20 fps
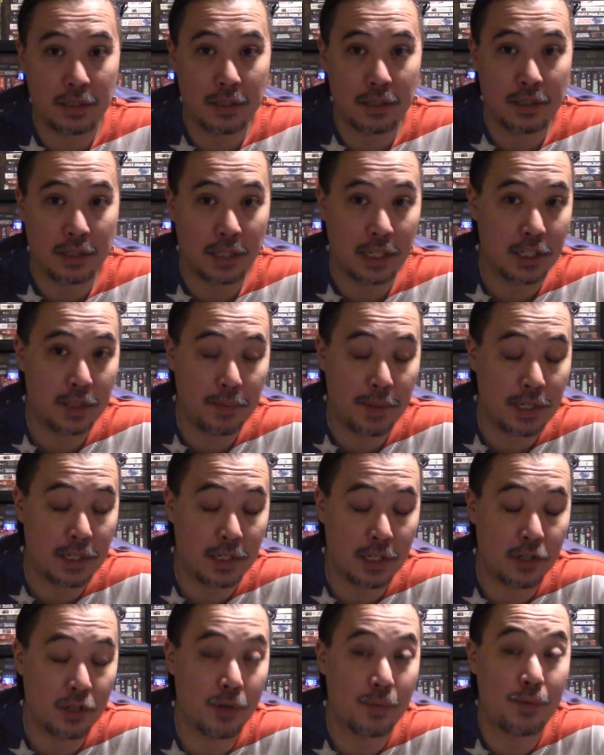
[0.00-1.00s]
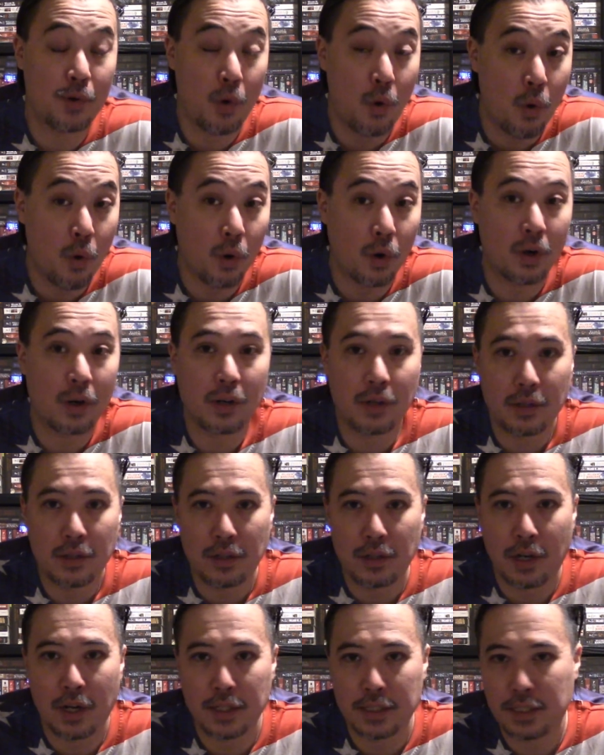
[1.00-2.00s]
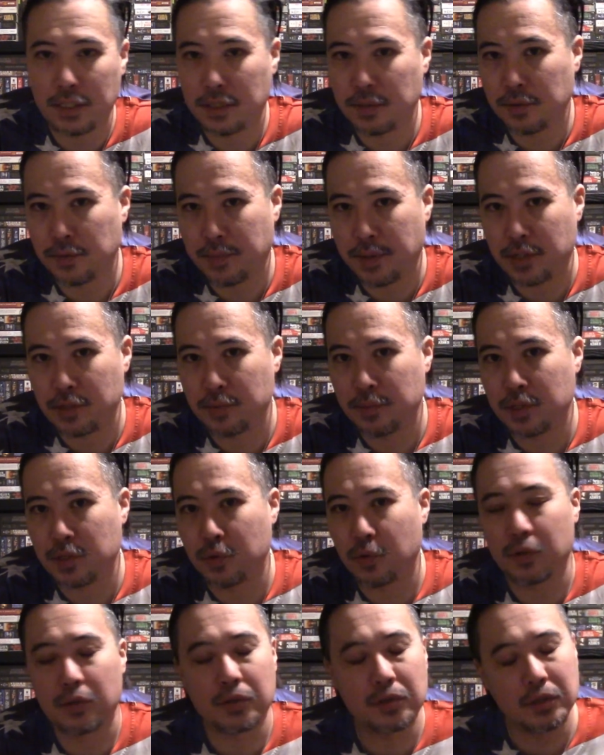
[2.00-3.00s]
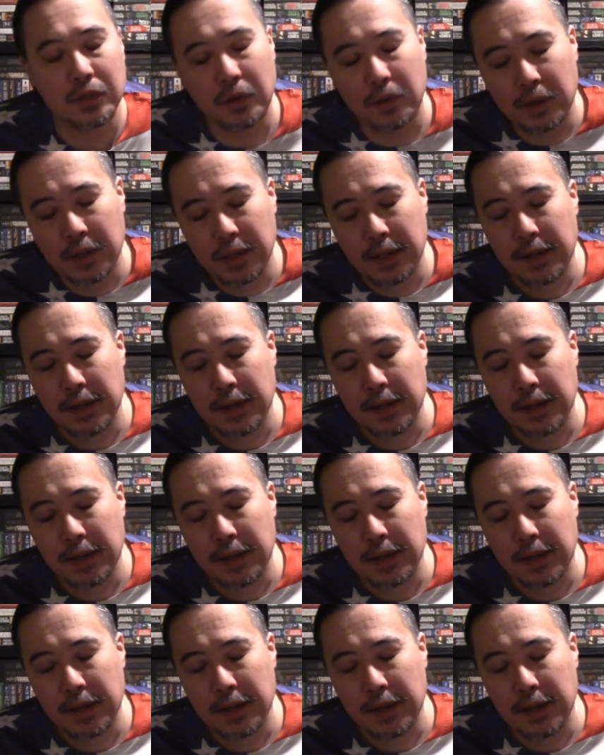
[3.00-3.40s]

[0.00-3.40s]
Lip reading: delayed speech syndrome or autism spectrum disorder. So,